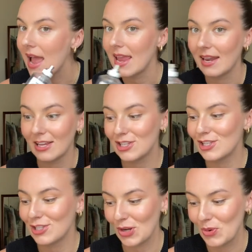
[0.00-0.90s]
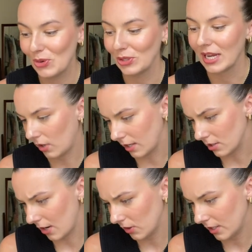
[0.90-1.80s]
It is so good. Okay, so
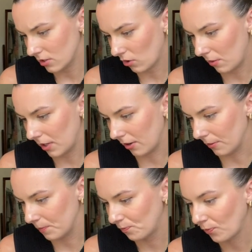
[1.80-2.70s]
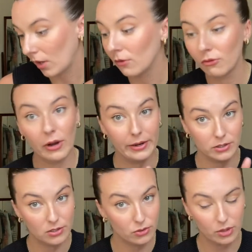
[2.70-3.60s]
how do they describe it here?
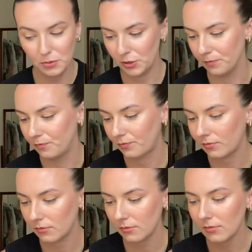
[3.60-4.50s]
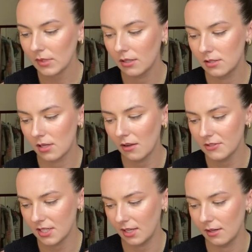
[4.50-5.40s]
Fragrance description. Soft
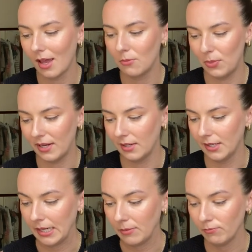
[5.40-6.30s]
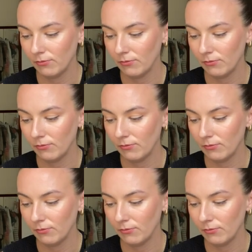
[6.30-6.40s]
skin and bed linen.